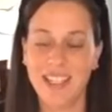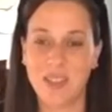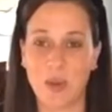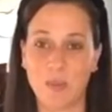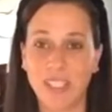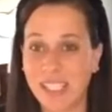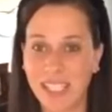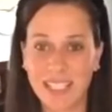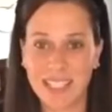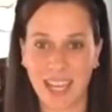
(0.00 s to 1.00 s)
so I'm really
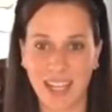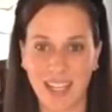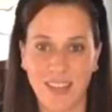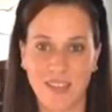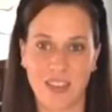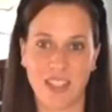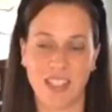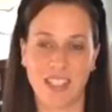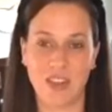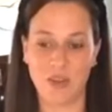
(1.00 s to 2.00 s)
excited for this
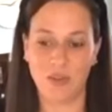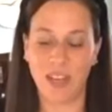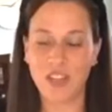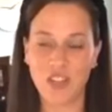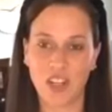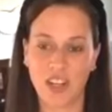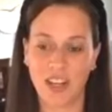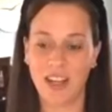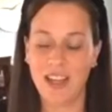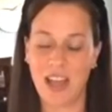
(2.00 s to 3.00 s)
new
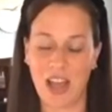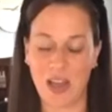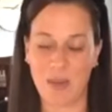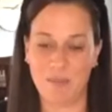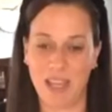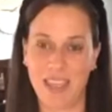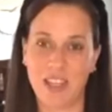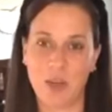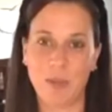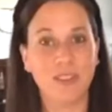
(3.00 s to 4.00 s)
venture. I think
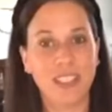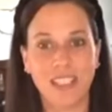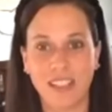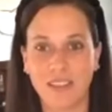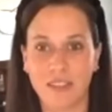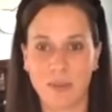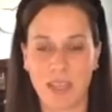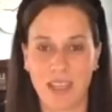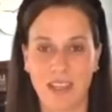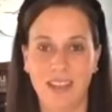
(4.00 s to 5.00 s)
it'll be really good for
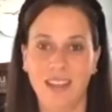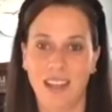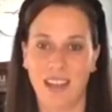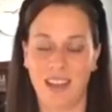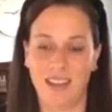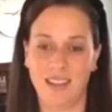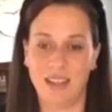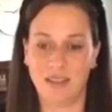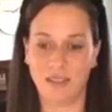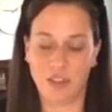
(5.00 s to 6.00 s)
me and
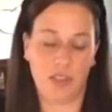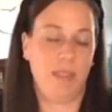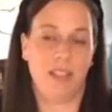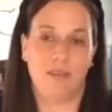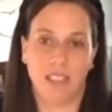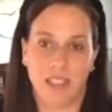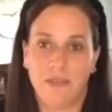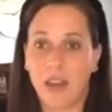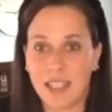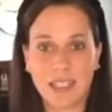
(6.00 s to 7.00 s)
just be a really
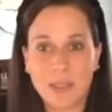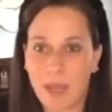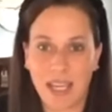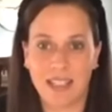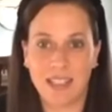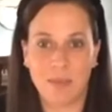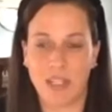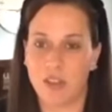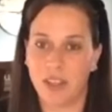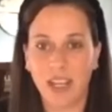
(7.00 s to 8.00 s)
fun space to
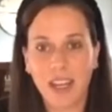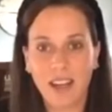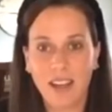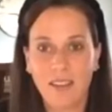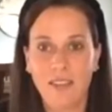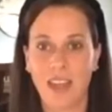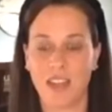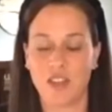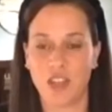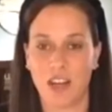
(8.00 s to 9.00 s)
be creative
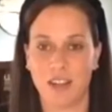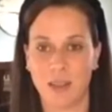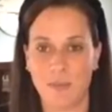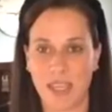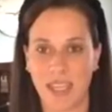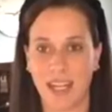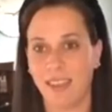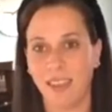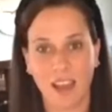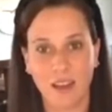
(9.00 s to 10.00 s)
and share something that I
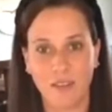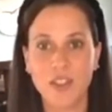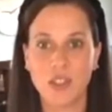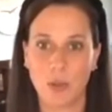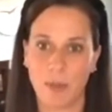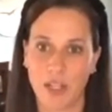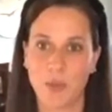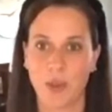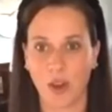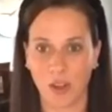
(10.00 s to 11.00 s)
love so much
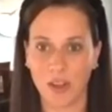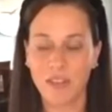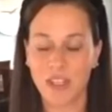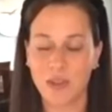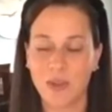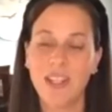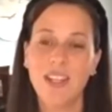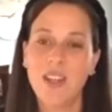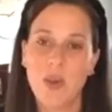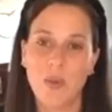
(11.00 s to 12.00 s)
with all of you,
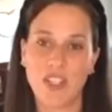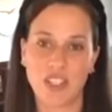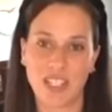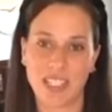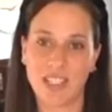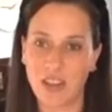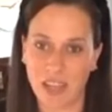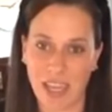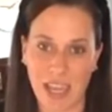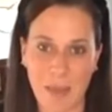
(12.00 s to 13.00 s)
which is
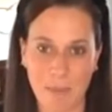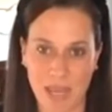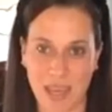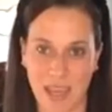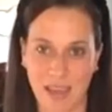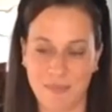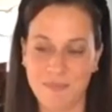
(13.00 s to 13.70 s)
cooking and baking.